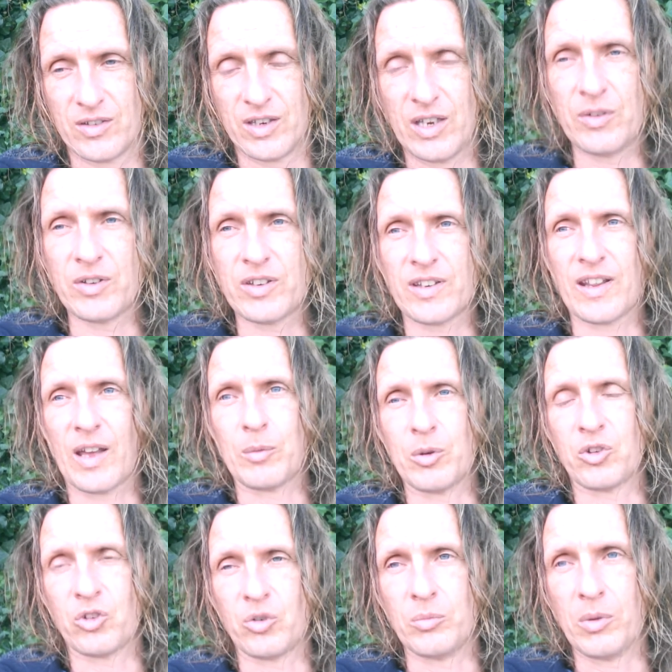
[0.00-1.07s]
even to that
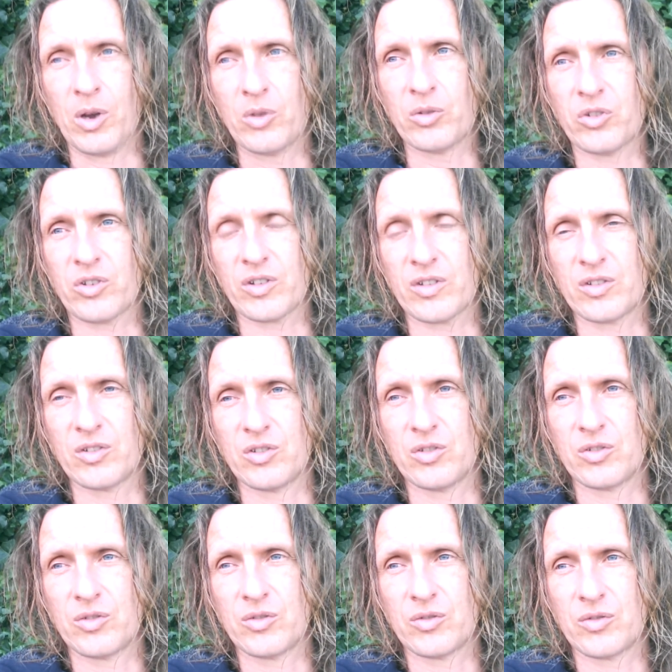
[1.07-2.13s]
which you most
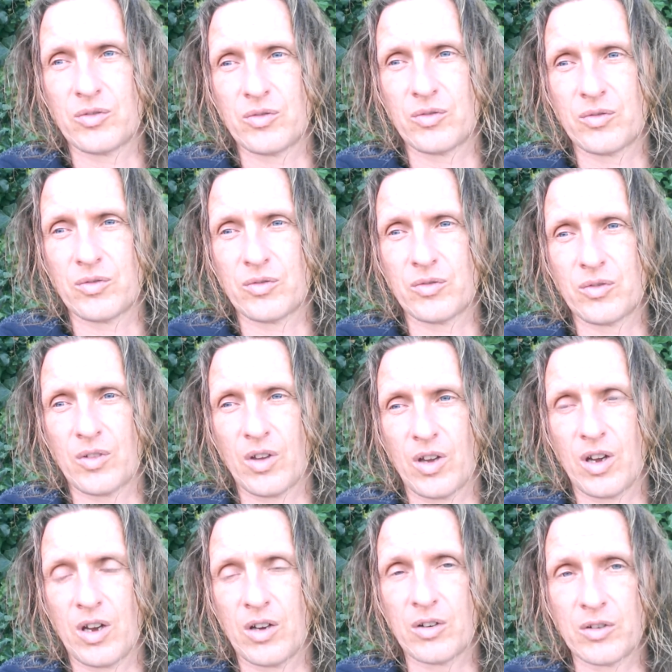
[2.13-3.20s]

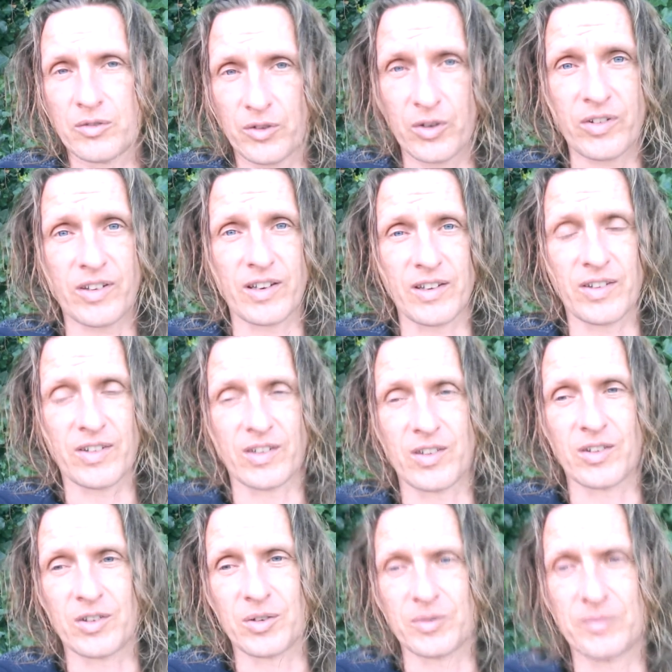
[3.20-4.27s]
are averse to listening
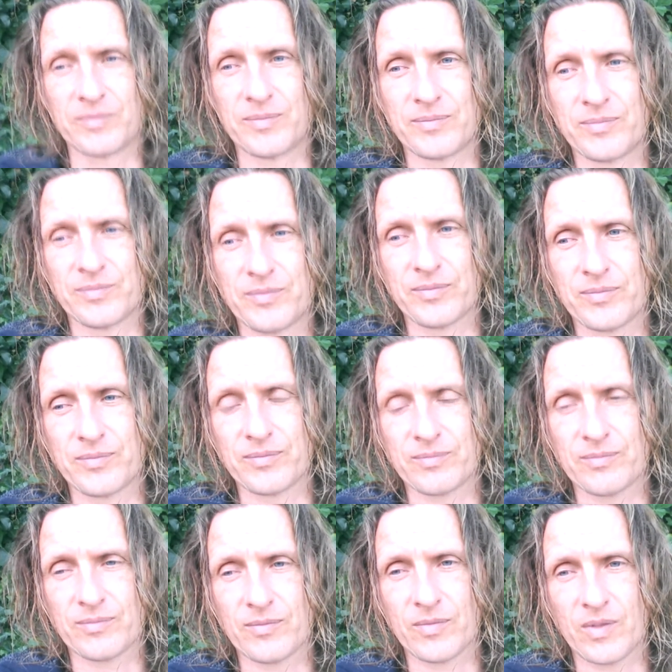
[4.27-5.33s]
to,
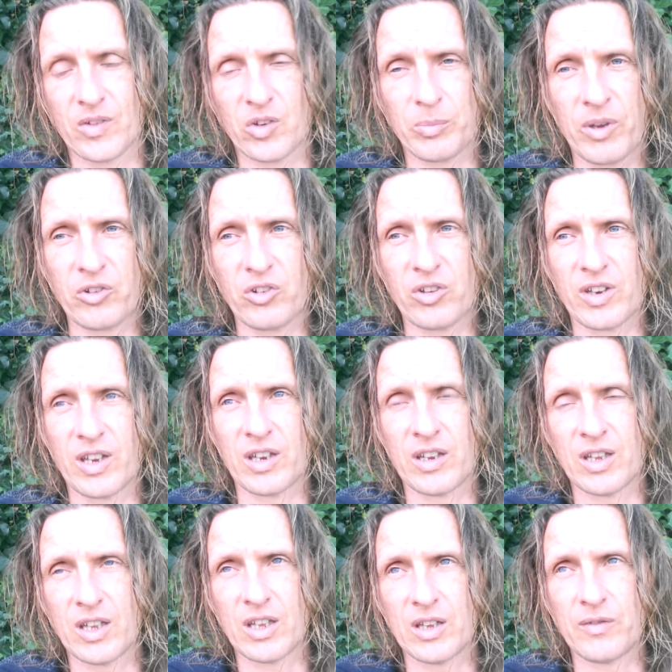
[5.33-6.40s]
especially
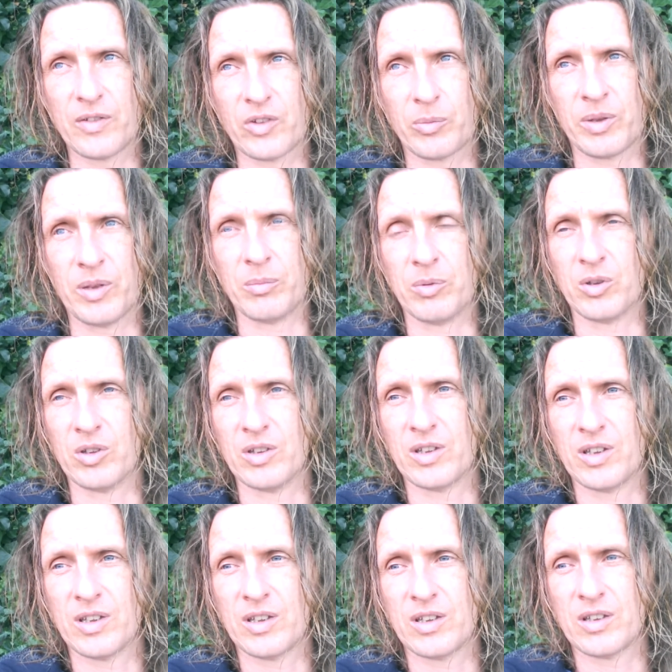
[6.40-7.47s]
if it's people
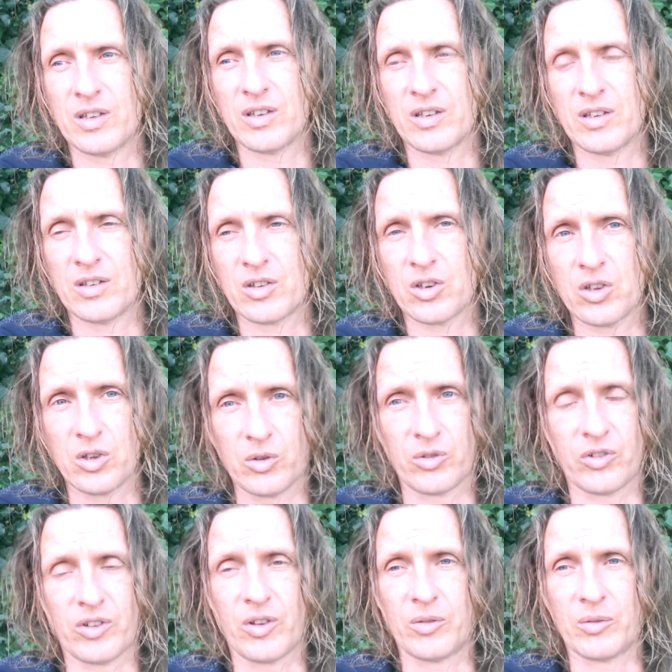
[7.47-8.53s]

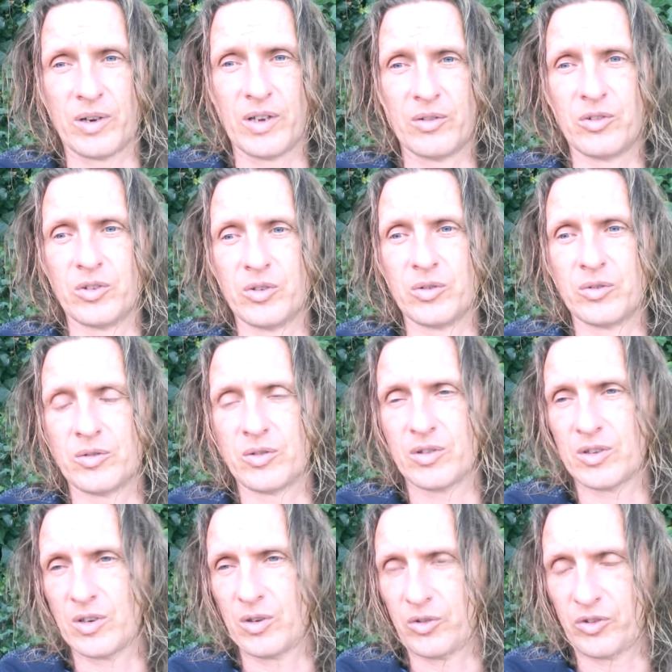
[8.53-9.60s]
close around you,
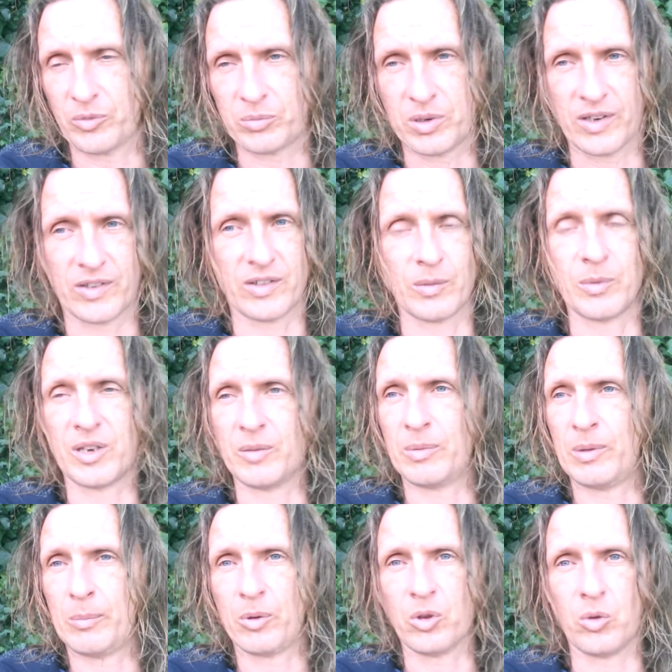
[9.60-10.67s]
close in proximity,
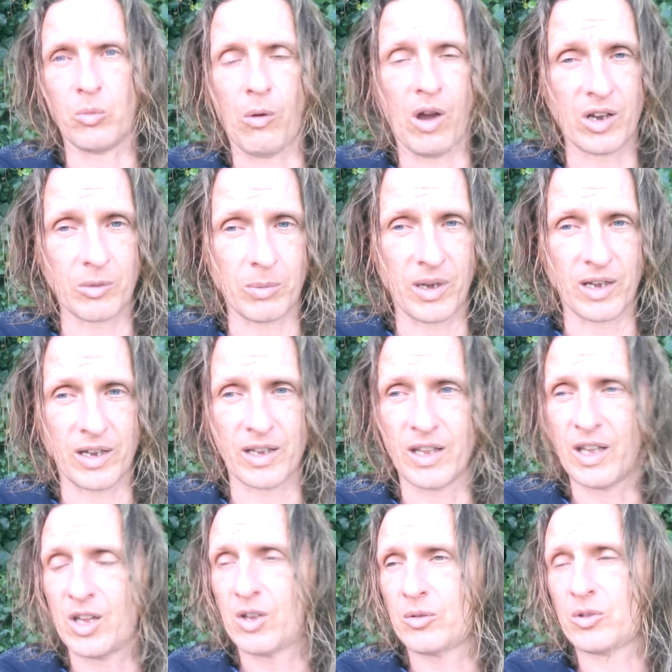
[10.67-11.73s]
people you walk by,
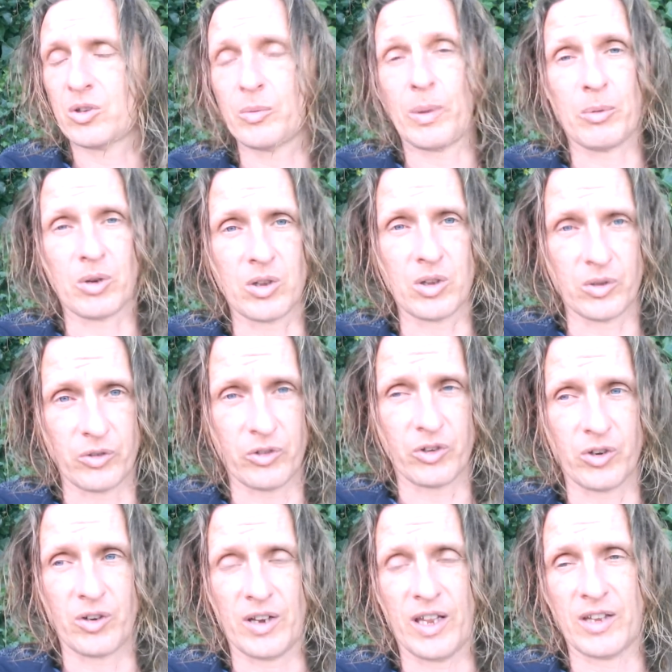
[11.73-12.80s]
people close to
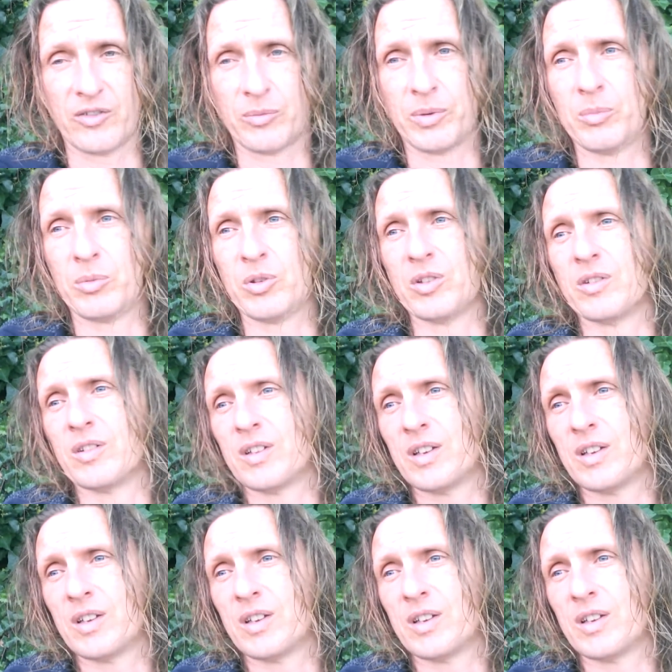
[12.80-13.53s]
your life, people,